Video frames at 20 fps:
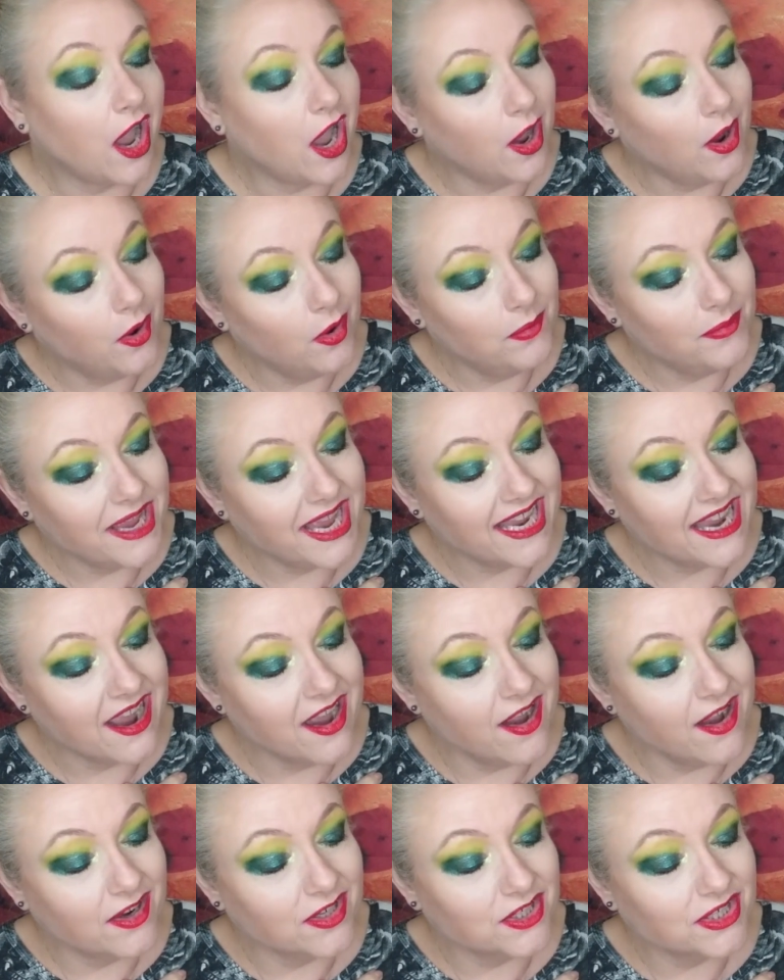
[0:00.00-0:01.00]
oh
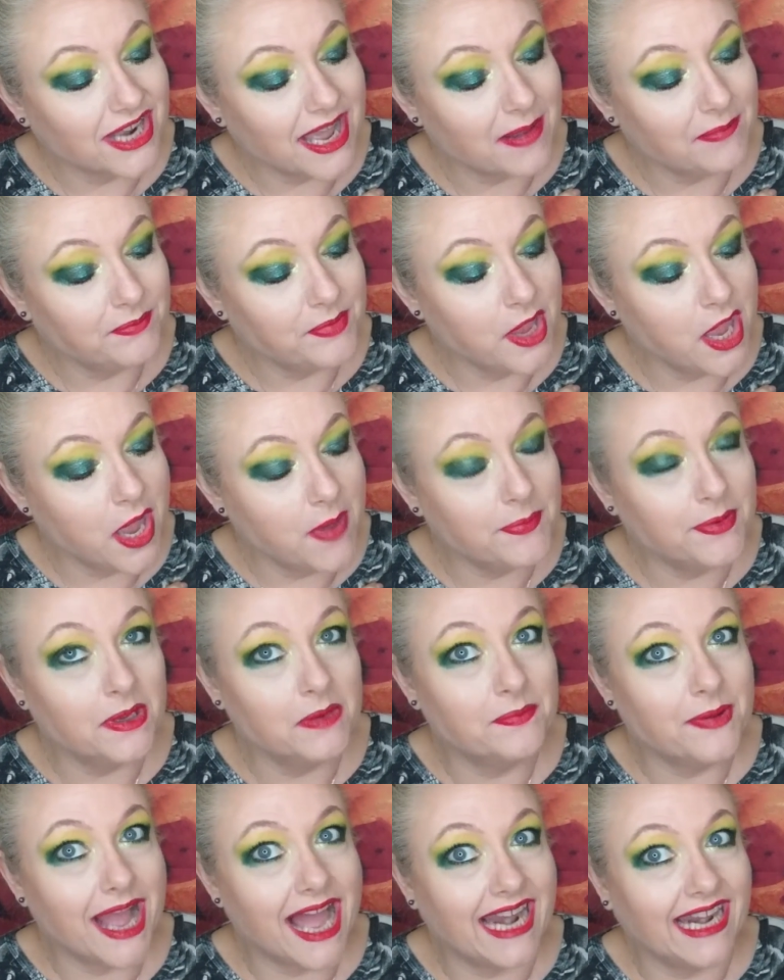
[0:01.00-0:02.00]
my gosh, that
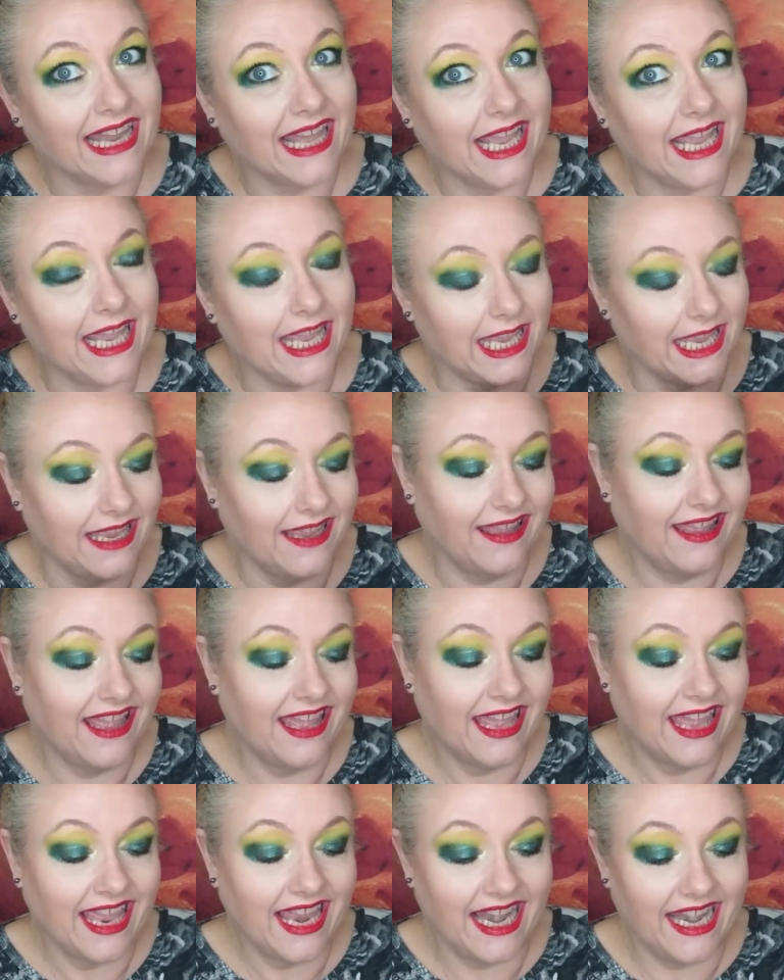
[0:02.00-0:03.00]
purple palette,
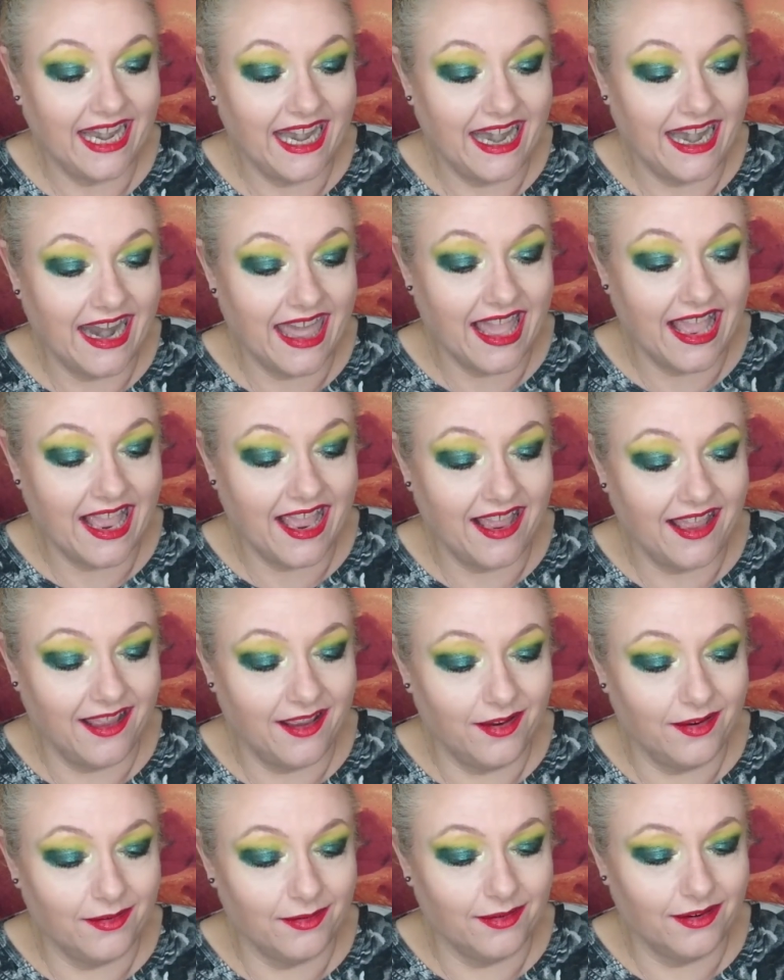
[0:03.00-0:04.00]

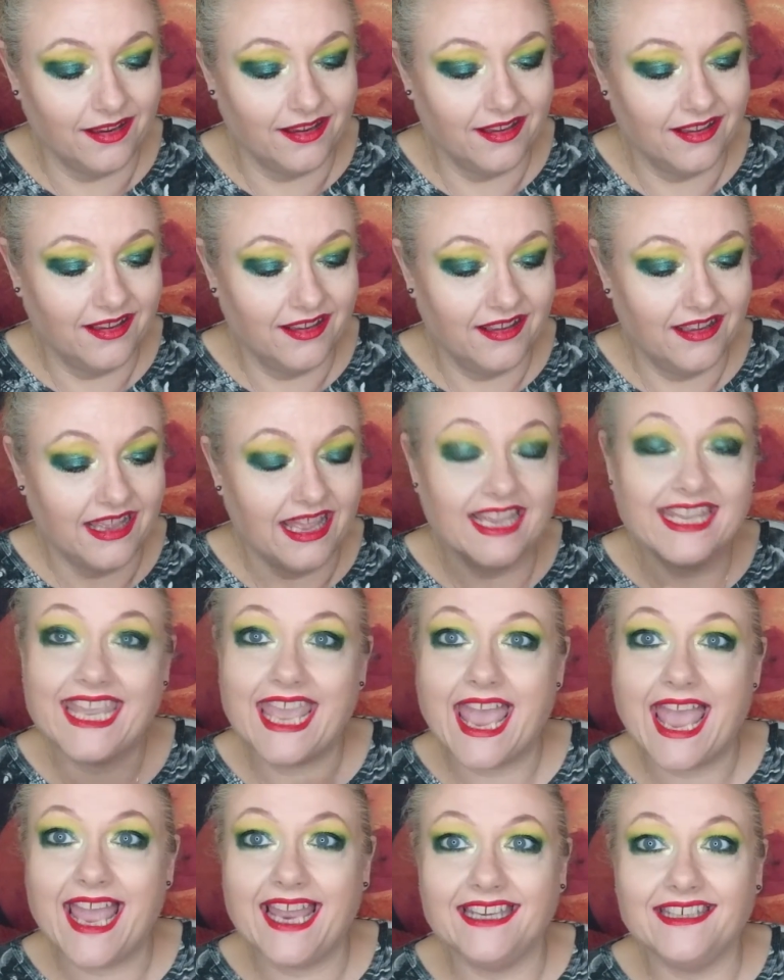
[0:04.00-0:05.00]
hello,
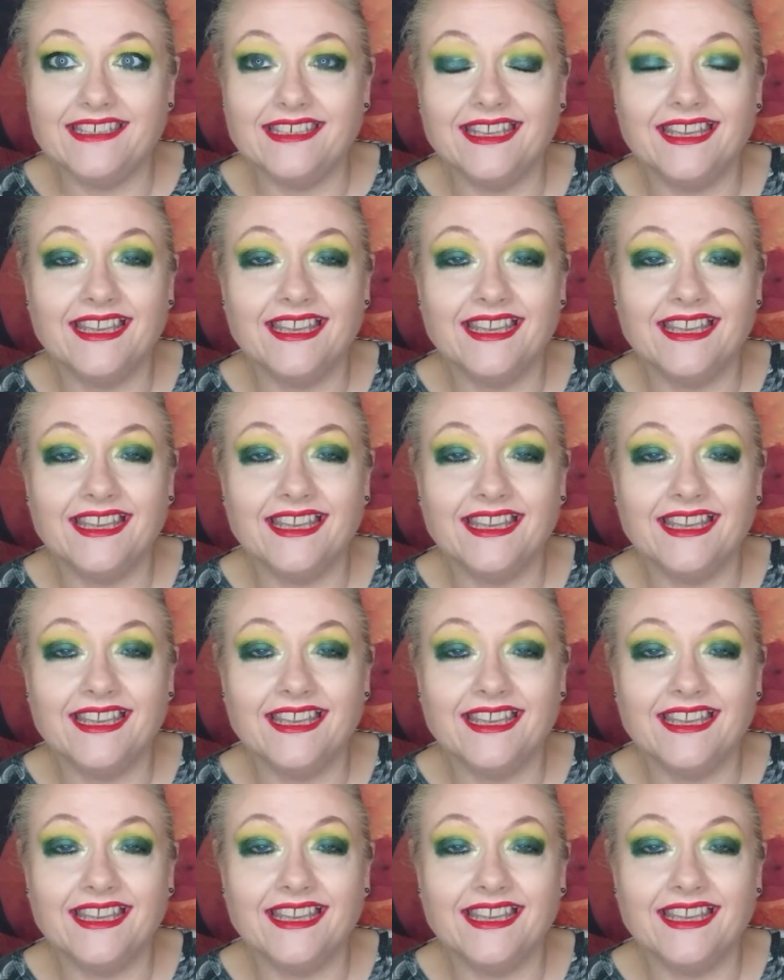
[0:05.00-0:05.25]
again.